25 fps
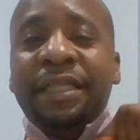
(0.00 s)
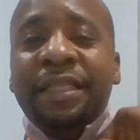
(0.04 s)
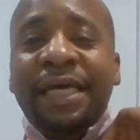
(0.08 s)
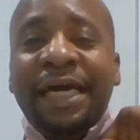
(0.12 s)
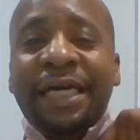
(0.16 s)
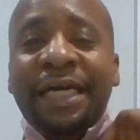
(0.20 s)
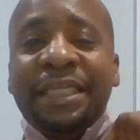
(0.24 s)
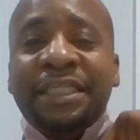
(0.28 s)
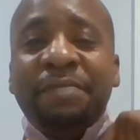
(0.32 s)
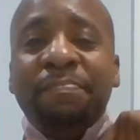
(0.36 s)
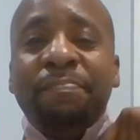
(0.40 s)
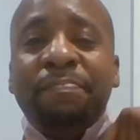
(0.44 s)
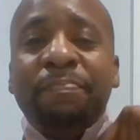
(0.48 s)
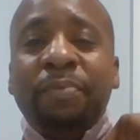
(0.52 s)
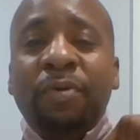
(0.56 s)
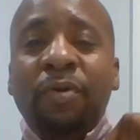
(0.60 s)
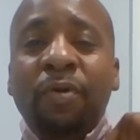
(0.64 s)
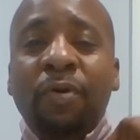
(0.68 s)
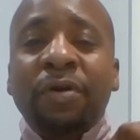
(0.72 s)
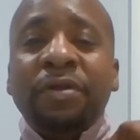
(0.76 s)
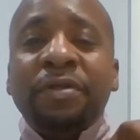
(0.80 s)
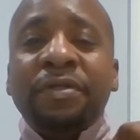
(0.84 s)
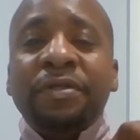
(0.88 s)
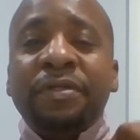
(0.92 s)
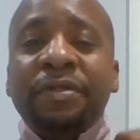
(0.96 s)
That's
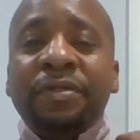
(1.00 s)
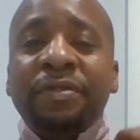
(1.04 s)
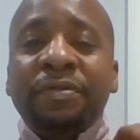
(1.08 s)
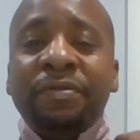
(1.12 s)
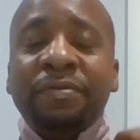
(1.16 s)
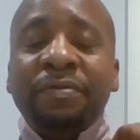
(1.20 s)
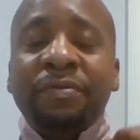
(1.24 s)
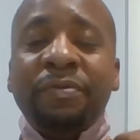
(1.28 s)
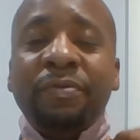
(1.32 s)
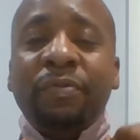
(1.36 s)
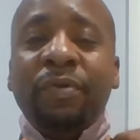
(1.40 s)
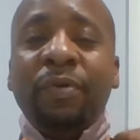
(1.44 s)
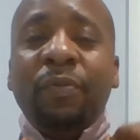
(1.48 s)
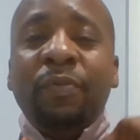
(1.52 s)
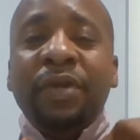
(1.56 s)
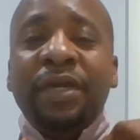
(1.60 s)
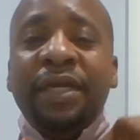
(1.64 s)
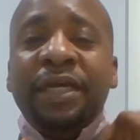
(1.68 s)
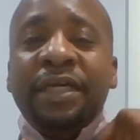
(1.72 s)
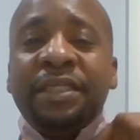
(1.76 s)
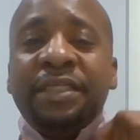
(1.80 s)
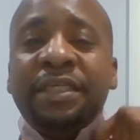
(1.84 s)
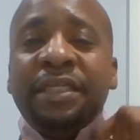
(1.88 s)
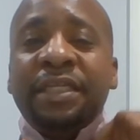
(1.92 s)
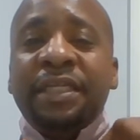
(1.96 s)
important when we
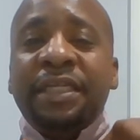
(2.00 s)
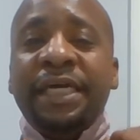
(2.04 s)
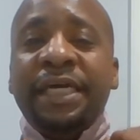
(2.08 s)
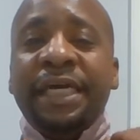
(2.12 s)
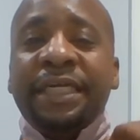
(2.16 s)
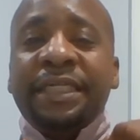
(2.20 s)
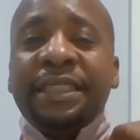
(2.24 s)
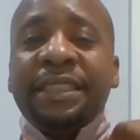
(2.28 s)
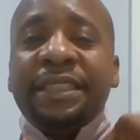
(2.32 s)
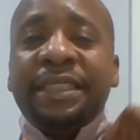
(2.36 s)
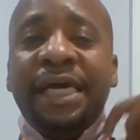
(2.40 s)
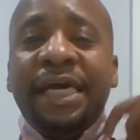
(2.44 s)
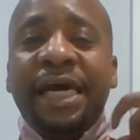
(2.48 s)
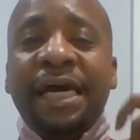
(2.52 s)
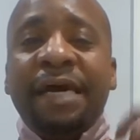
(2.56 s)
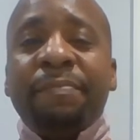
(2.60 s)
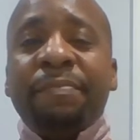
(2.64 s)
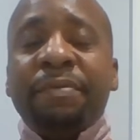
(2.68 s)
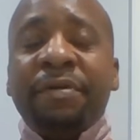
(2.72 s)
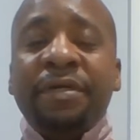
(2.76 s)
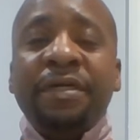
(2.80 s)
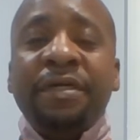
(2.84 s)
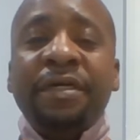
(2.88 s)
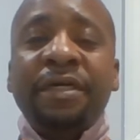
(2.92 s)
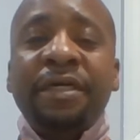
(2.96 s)
get to the next step.
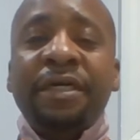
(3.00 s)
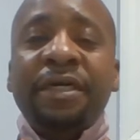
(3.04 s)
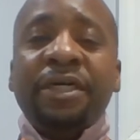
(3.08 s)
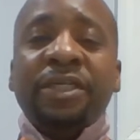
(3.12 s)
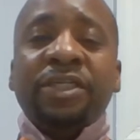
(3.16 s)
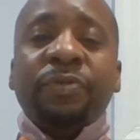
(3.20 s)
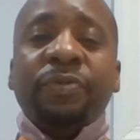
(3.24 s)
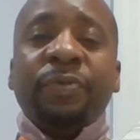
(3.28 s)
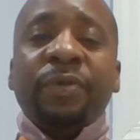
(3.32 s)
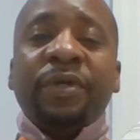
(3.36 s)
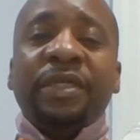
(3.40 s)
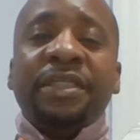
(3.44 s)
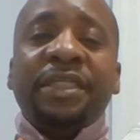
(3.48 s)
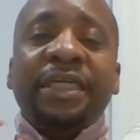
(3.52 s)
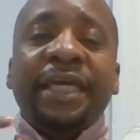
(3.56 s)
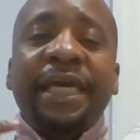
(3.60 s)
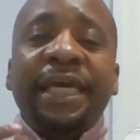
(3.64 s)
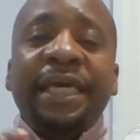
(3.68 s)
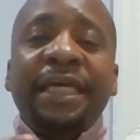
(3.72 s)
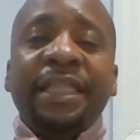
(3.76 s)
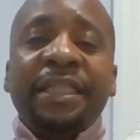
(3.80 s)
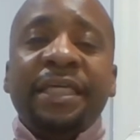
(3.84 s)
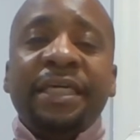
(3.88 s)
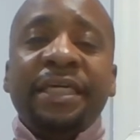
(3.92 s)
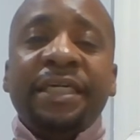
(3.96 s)
So we're going to
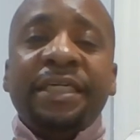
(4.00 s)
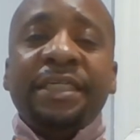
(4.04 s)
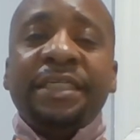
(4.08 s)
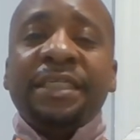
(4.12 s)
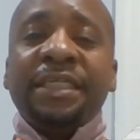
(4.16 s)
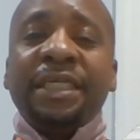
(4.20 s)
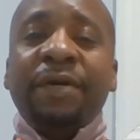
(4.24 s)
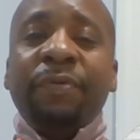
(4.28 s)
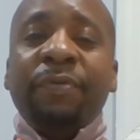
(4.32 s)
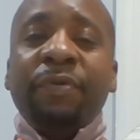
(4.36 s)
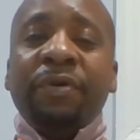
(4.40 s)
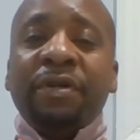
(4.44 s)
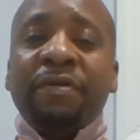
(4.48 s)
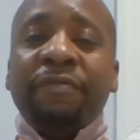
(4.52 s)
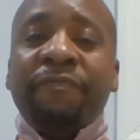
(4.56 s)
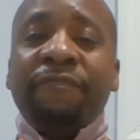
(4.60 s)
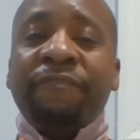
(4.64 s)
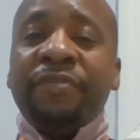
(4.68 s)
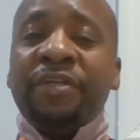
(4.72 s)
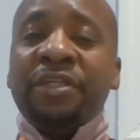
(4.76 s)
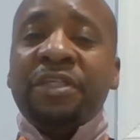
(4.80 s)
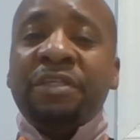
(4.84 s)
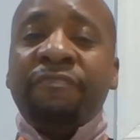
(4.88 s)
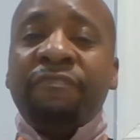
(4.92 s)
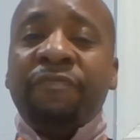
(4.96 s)
take this and we're going to
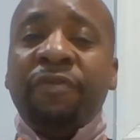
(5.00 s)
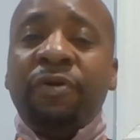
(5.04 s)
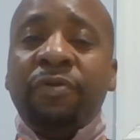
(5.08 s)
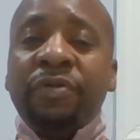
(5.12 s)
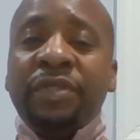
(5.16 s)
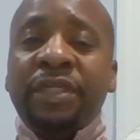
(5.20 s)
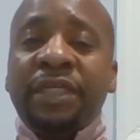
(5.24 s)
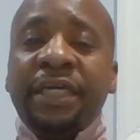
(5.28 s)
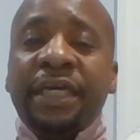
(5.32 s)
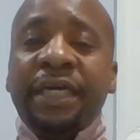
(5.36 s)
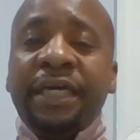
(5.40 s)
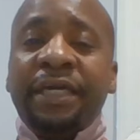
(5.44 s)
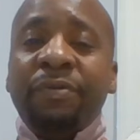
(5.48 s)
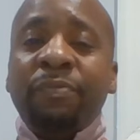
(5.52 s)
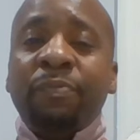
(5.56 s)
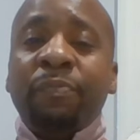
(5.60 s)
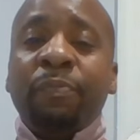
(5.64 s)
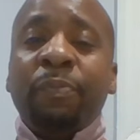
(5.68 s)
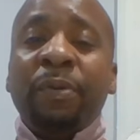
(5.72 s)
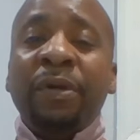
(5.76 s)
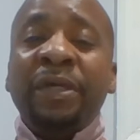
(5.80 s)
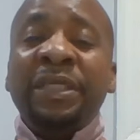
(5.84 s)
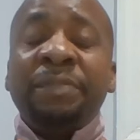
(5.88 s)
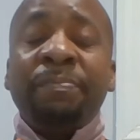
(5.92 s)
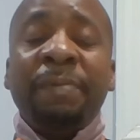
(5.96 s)
just fold it in.
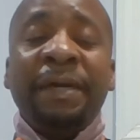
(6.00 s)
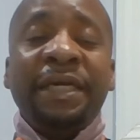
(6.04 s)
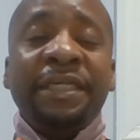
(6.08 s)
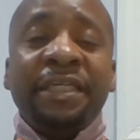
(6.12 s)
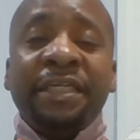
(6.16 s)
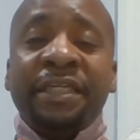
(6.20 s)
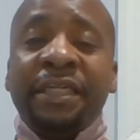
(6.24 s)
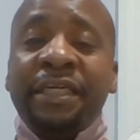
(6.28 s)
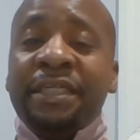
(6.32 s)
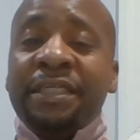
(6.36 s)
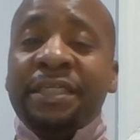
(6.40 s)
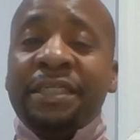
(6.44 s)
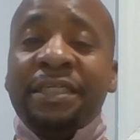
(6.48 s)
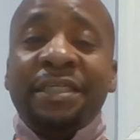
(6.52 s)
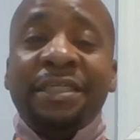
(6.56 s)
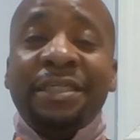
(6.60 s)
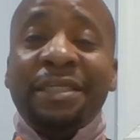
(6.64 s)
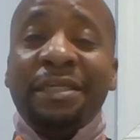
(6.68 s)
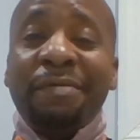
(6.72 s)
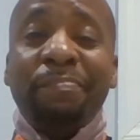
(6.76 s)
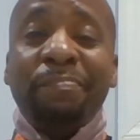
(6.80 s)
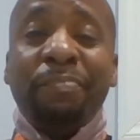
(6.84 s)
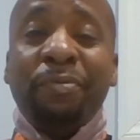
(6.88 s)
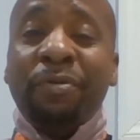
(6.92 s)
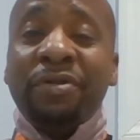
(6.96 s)
But it's basically, this
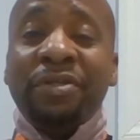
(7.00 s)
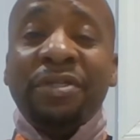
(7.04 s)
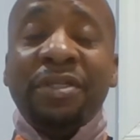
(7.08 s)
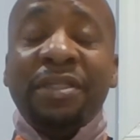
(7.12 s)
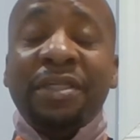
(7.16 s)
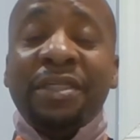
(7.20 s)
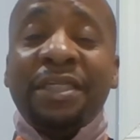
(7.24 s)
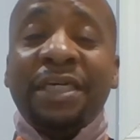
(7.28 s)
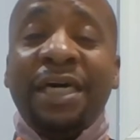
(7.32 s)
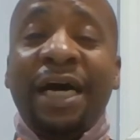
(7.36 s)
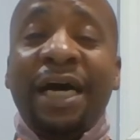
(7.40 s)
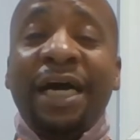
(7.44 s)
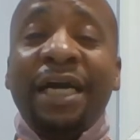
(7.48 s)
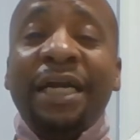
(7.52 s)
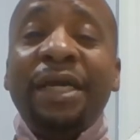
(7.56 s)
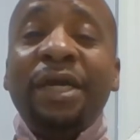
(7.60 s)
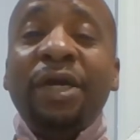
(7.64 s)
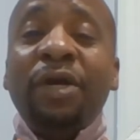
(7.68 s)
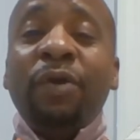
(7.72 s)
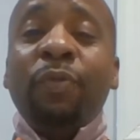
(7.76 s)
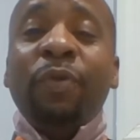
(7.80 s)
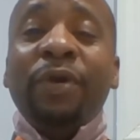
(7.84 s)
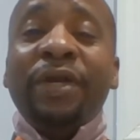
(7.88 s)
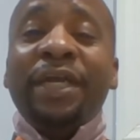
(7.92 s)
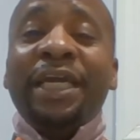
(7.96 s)
isn't important to the tie.
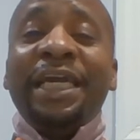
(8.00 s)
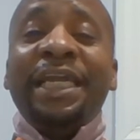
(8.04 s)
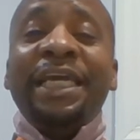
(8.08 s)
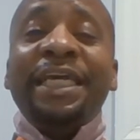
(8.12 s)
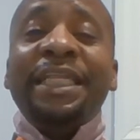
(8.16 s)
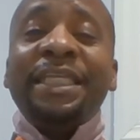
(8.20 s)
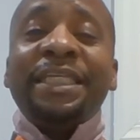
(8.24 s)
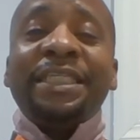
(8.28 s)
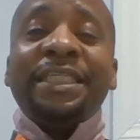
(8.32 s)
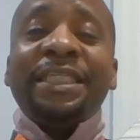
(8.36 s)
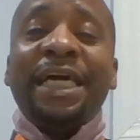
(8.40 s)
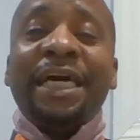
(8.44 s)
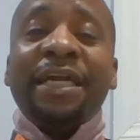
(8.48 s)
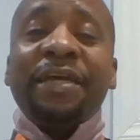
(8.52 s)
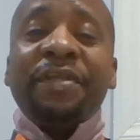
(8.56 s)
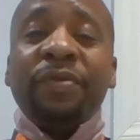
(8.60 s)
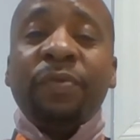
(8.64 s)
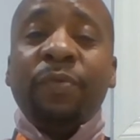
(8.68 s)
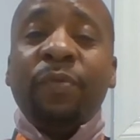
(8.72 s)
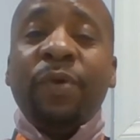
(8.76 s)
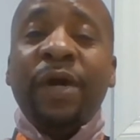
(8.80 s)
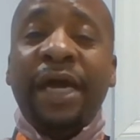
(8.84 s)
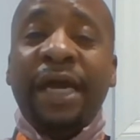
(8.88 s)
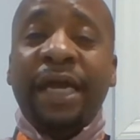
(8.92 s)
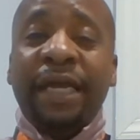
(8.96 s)
We're getting this out of the
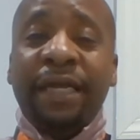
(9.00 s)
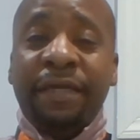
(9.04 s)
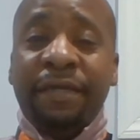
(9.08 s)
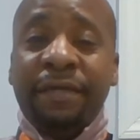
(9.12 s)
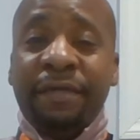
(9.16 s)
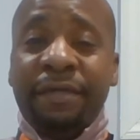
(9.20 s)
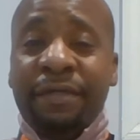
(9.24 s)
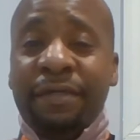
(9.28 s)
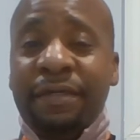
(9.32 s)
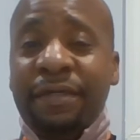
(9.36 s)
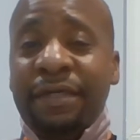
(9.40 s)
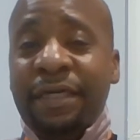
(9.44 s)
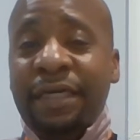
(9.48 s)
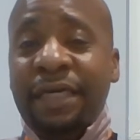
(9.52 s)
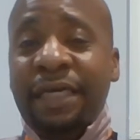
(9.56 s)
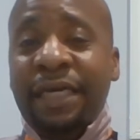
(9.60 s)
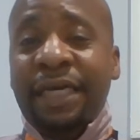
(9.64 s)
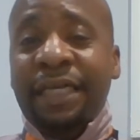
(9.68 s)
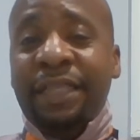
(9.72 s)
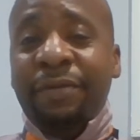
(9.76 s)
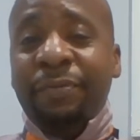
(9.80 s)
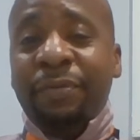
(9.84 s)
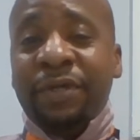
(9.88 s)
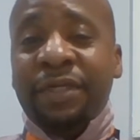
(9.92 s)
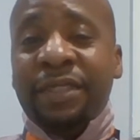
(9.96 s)
way.
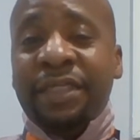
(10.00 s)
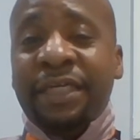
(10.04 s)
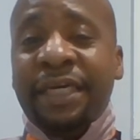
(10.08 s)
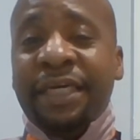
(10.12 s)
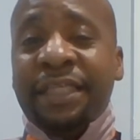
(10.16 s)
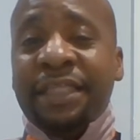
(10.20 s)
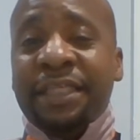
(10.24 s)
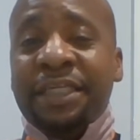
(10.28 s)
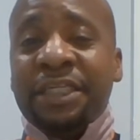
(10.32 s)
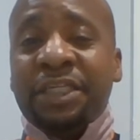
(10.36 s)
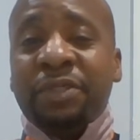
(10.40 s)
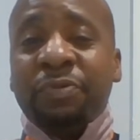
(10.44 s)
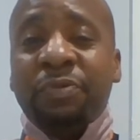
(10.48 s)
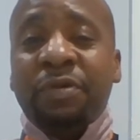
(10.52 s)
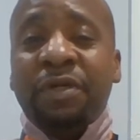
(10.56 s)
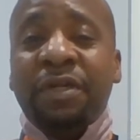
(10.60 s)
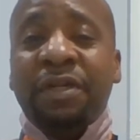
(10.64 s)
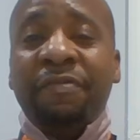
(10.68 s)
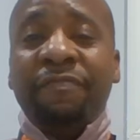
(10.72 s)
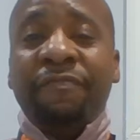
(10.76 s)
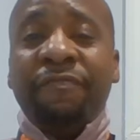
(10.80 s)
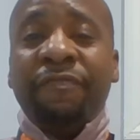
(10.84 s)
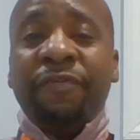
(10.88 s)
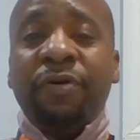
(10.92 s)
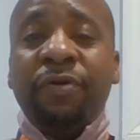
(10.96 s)
And then we're going to take this one
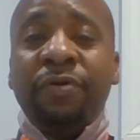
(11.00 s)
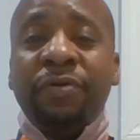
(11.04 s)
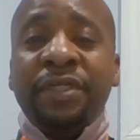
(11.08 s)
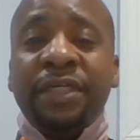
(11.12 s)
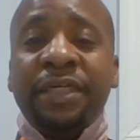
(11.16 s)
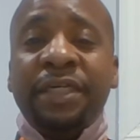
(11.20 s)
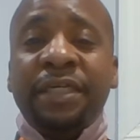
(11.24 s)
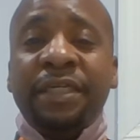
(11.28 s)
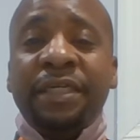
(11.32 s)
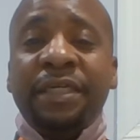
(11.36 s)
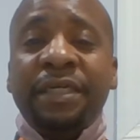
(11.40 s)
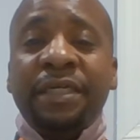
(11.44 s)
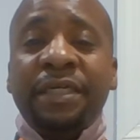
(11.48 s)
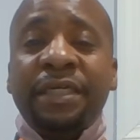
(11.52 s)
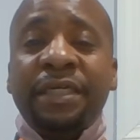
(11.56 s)
and fold it.